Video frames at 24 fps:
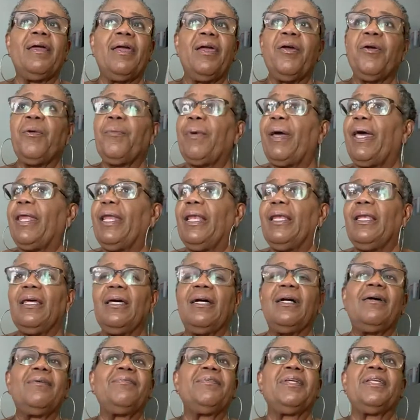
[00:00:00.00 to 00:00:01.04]
Everybody
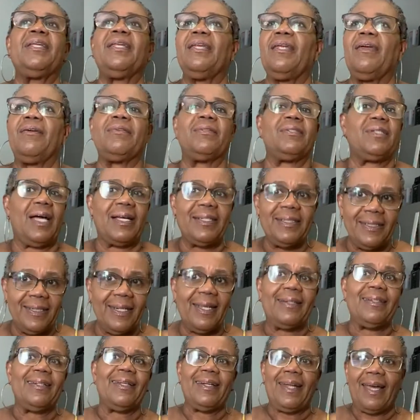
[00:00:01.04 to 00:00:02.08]
loved it and it, da, da, da,
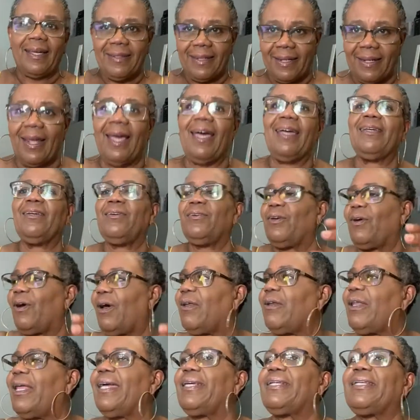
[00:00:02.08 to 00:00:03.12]
da, da, da, da, you know, I
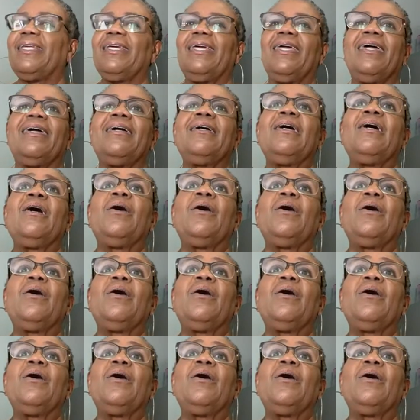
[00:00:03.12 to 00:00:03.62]
like that.